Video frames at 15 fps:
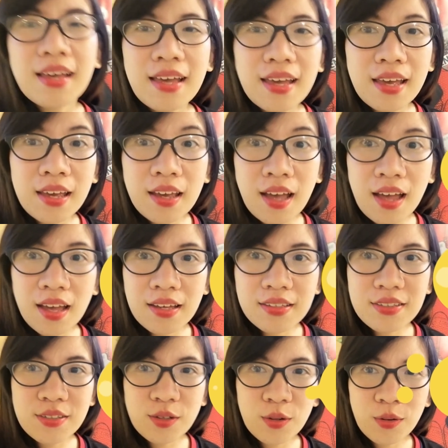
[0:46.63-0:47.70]
Hey guys,
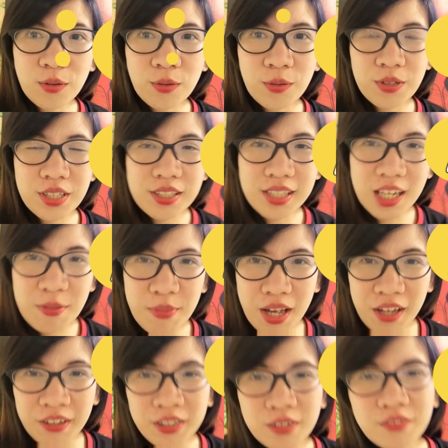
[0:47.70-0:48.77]
so just came
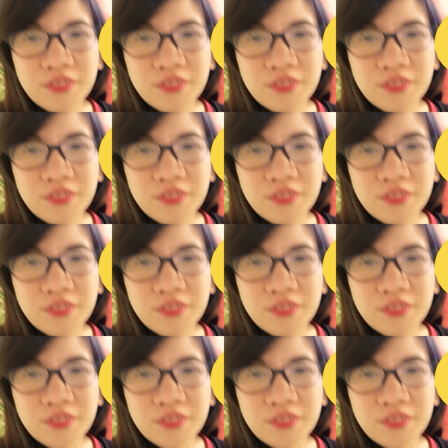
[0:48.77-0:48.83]
out of